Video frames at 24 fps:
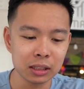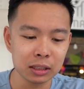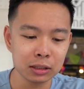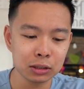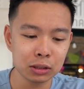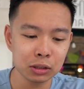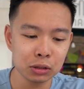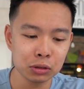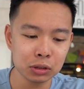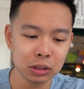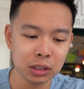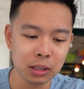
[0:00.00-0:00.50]
Let's
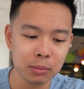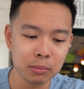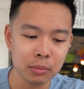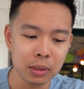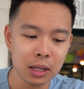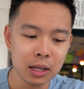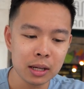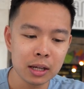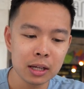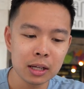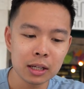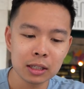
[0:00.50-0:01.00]
do some
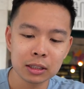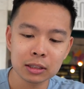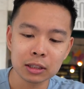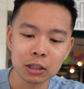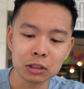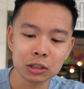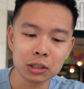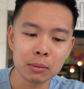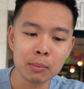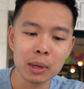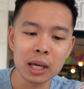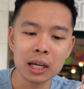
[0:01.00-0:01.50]

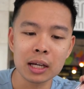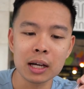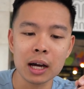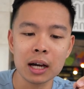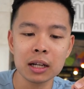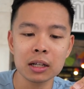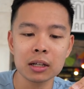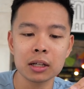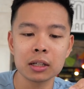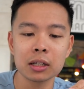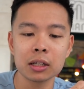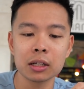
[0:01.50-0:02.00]
salsa
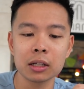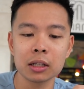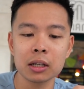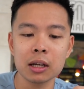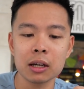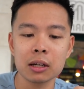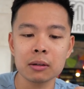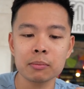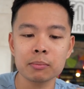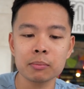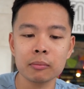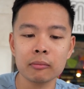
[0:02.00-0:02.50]
mexicana on here.
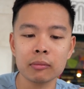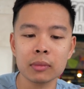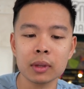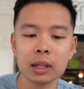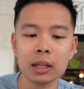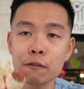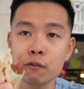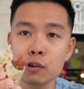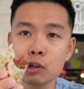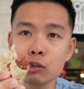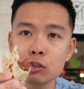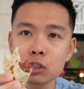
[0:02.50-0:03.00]
Get
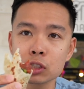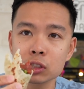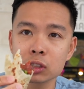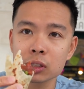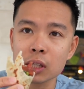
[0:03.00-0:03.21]
fusion